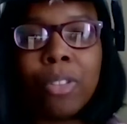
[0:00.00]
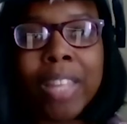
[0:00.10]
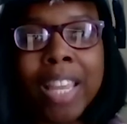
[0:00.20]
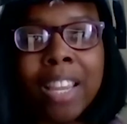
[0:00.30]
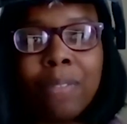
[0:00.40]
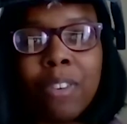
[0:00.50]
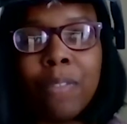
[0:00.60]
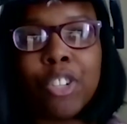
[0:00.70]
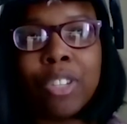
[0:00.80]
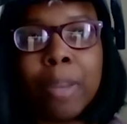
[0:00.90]
thing for
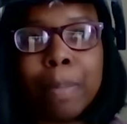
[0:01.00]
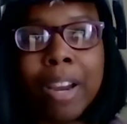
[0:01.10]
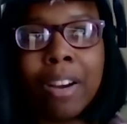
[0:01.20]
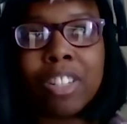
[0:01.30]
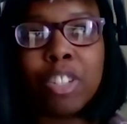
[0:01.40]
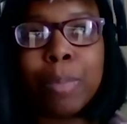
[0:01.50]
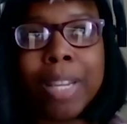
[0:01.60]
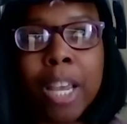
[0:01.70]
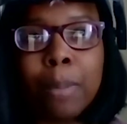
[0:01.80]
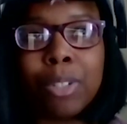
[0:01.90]
visually impaired to
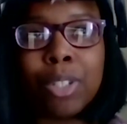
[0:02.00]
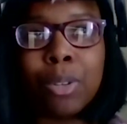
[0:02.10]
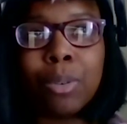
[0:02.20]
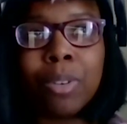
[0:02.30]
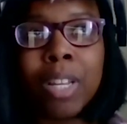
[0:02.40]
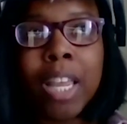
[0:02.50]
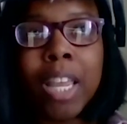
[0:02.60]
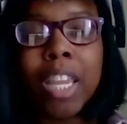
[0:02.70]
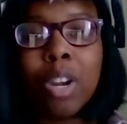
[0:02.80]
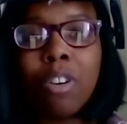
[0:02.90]
be able to,
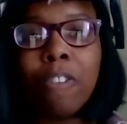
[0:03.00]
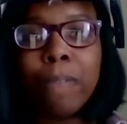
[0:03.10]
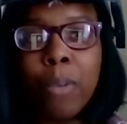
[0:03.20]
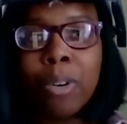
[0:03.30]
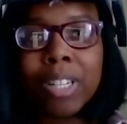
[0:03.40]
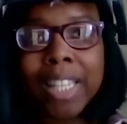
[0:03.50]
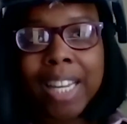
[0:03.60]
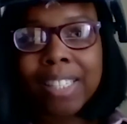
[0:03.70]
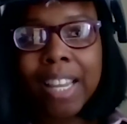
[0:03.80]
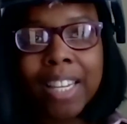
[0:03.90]
afford
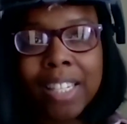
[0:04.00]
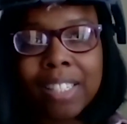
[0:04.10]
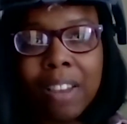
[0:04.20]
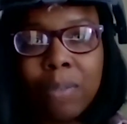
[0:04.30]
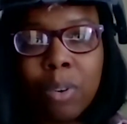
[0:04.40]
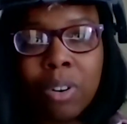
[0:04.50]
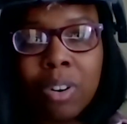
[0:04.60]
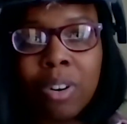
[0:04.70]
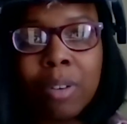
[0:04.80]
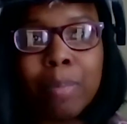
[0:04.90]
things like eSight
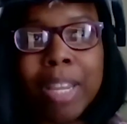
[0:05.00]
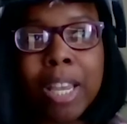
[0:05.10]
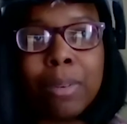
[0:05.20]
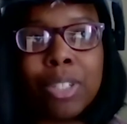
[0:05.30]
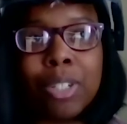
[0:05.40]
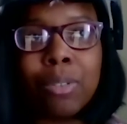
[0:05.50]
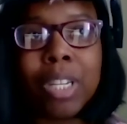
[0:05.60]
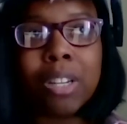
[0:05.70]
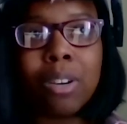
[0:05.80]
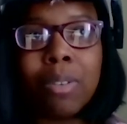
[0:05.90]
4 or be able to,
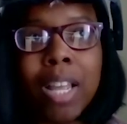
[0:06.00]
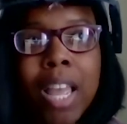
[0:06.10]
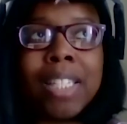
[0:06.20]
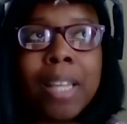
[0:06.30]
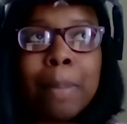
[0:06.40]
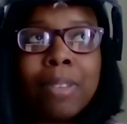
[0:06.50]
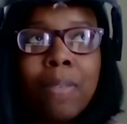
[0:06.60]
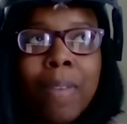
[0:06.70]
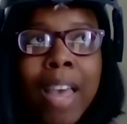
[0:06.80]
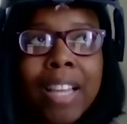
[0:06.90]
accept
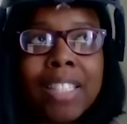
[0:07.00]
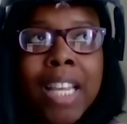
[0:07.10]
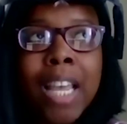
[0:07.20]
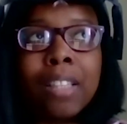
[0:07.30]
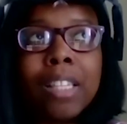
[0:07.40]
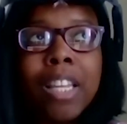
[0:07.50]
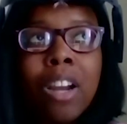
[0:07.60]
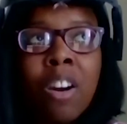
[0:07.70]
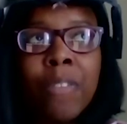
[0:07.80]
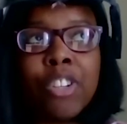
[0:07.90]
the fact that they
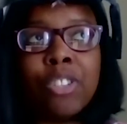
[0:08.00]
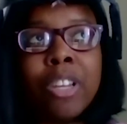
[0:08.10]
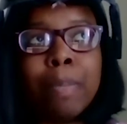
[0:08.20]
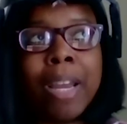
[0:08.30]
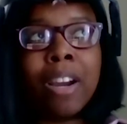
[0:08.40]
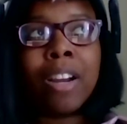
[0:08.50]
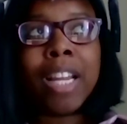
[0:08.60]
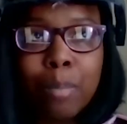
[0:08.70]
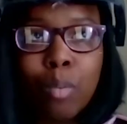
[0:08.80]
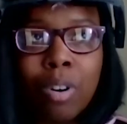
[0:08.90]
are visually impaired,
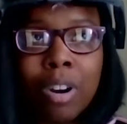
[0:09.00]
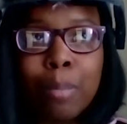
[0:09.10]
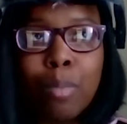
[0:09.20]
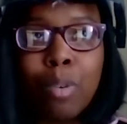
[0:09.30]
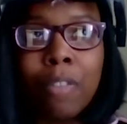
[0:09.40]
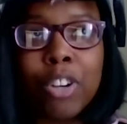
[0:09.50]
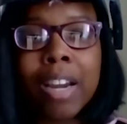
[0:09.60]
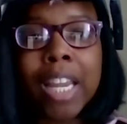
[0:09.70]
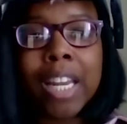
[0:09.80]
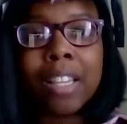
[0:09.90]
and more
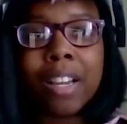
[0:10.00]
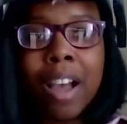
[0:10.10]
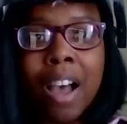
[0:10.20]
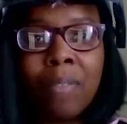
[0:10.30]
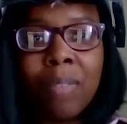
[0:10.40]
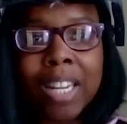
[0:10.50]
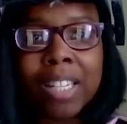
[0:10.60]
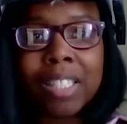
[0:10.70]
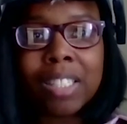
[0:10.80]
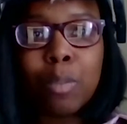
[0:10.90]
are getting the
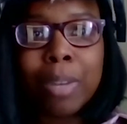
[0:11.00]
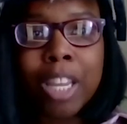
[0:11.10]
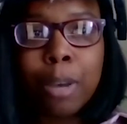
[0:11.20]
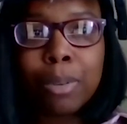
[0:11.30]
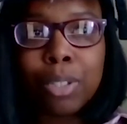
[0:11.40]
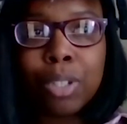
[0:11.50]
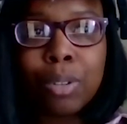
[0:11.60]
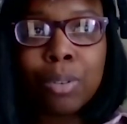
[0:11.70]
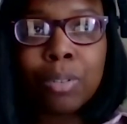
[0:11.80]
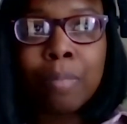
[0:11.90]
confidence to be able
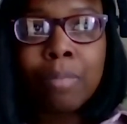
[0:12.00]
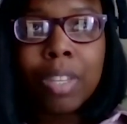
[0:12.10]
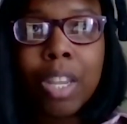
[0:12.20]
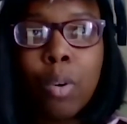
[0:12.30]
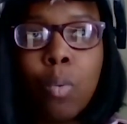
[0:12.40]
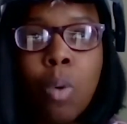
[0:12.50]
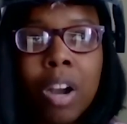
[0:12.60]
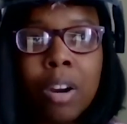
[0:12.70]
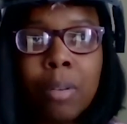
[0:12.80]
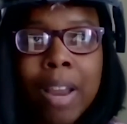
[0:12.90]
to,
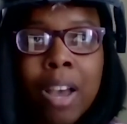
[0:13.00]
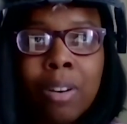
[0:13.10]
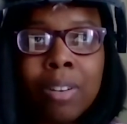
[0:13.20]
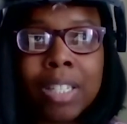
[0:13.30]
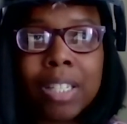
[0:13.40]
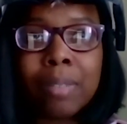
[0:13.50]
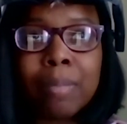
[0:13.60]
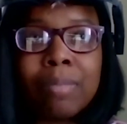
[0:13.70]
walk around